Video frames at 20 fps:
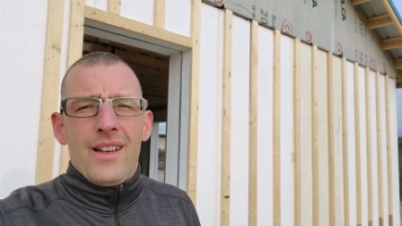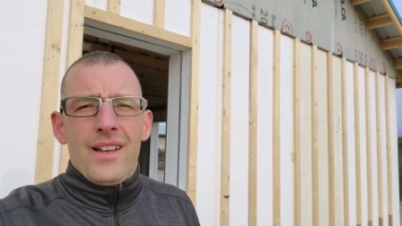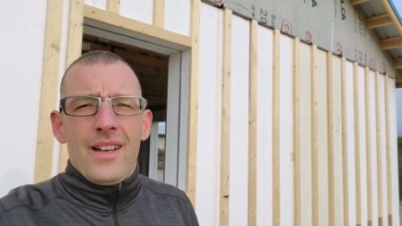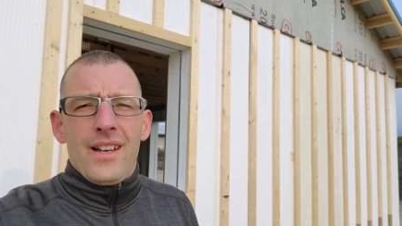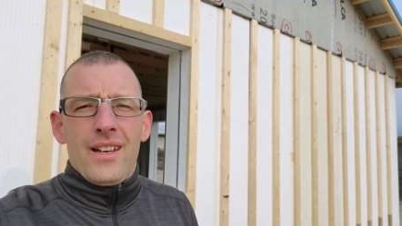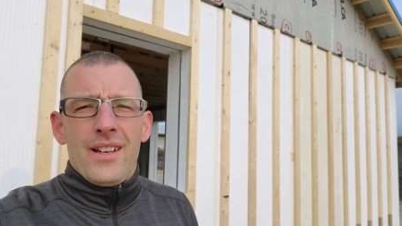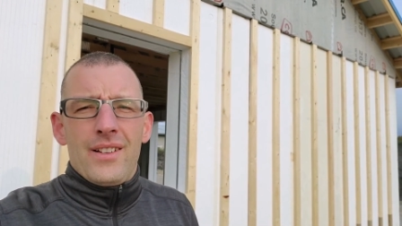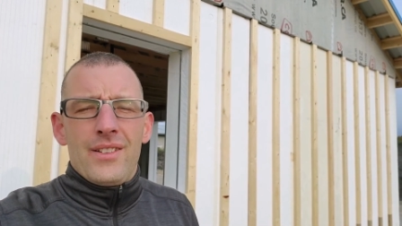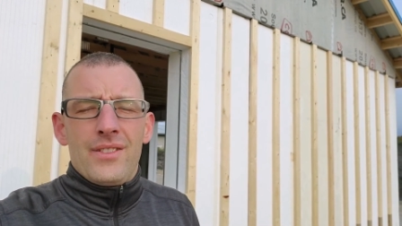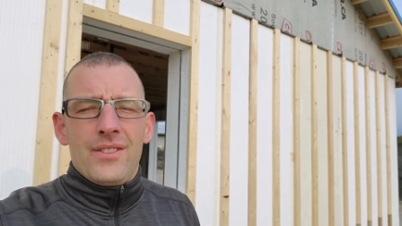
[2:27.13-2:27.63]

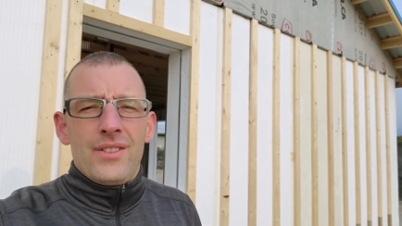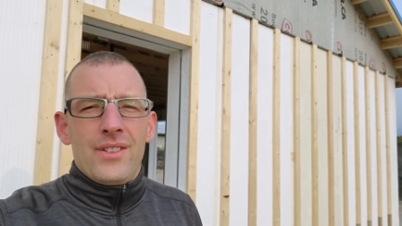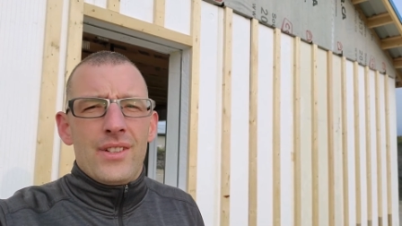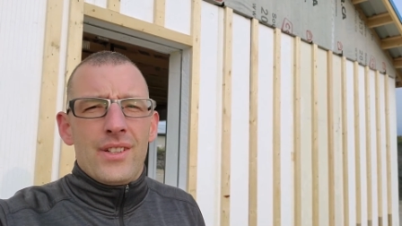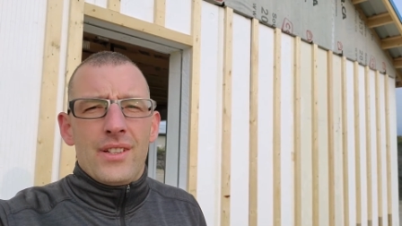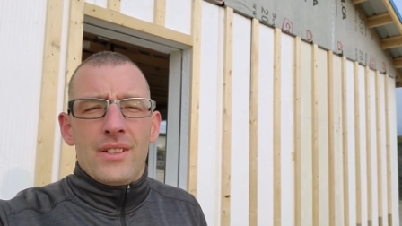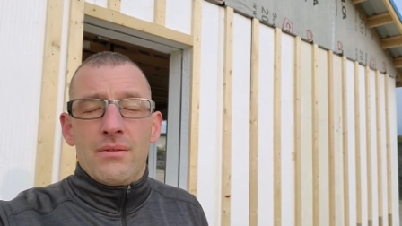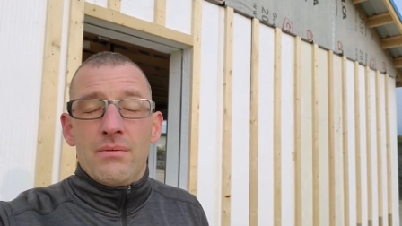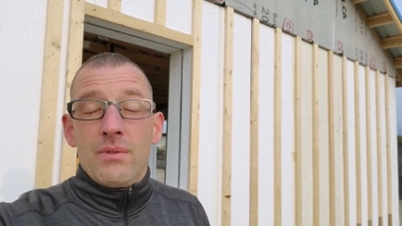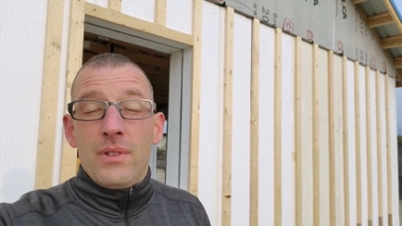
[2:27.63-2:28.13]
and
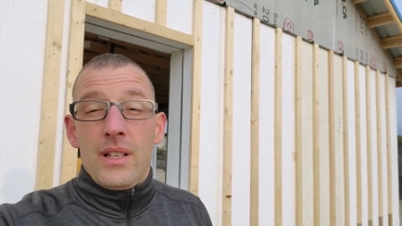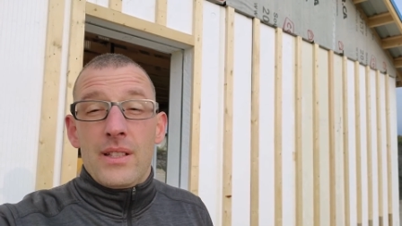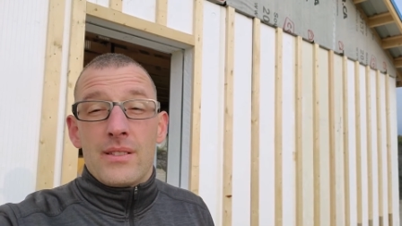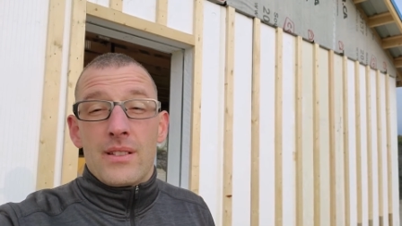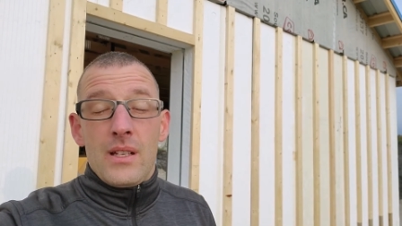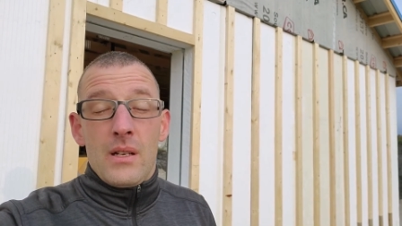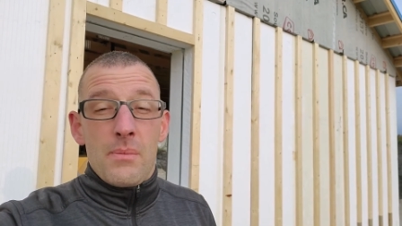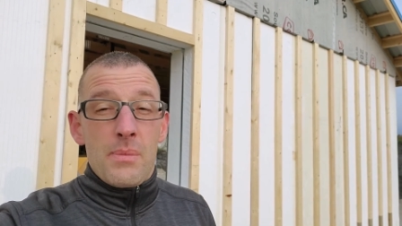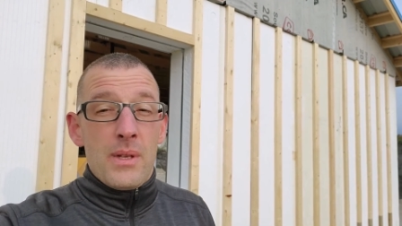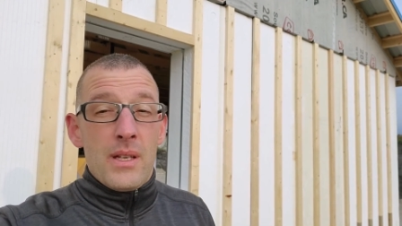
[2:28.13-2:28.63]
uh, it's
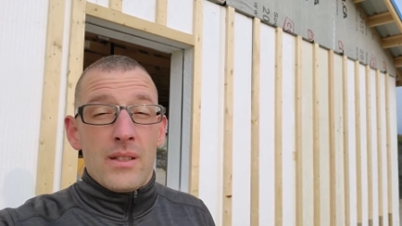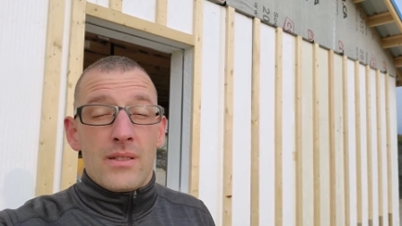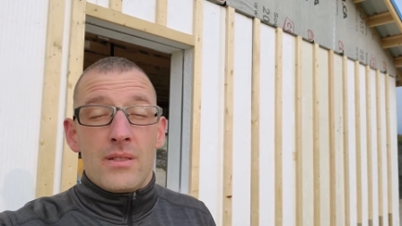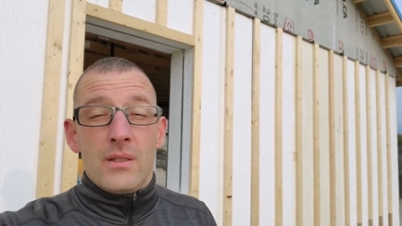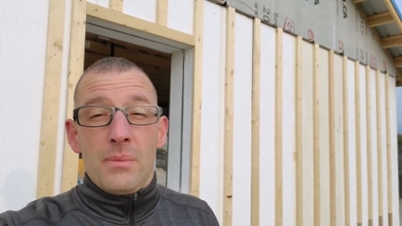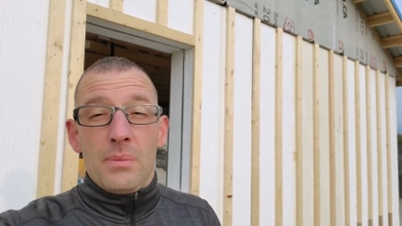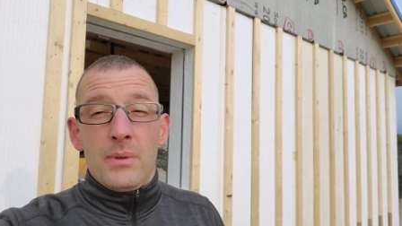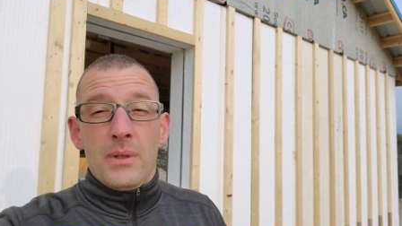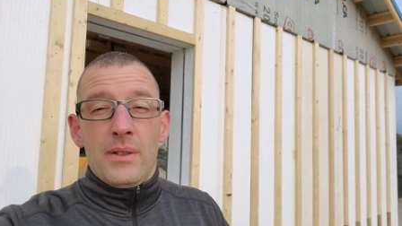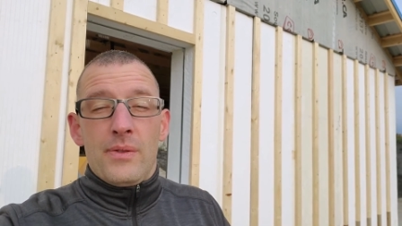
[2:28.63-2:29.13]
going to be a
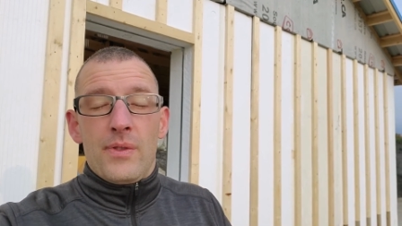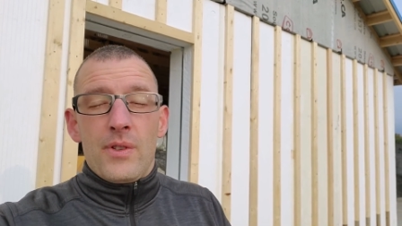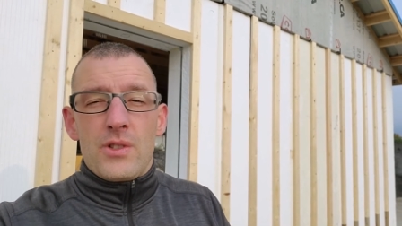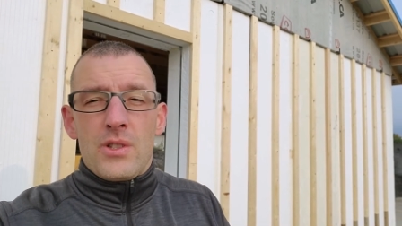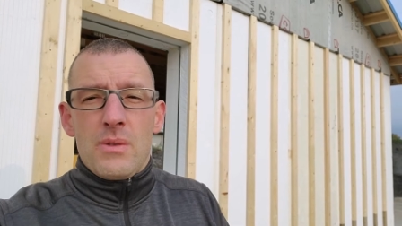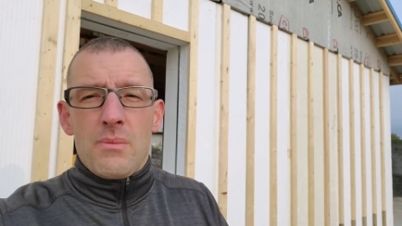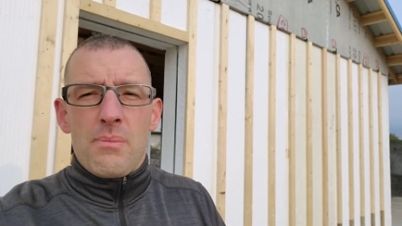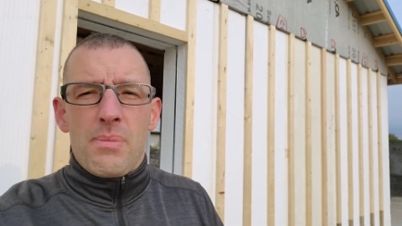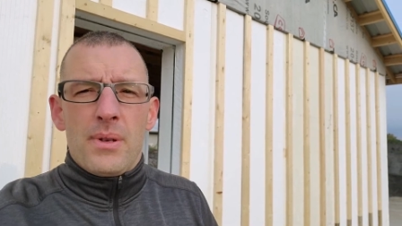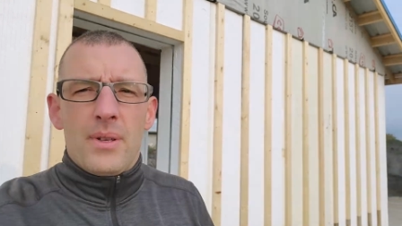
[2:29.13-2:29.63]
super
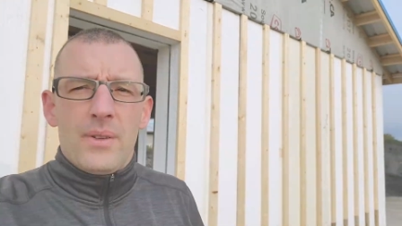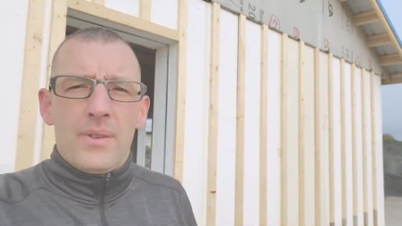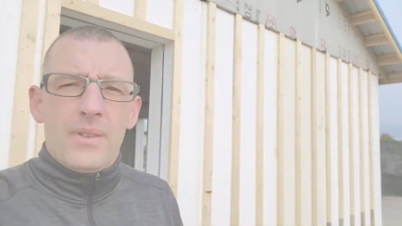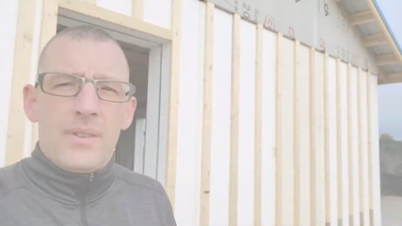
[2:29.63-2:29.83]
efficient build.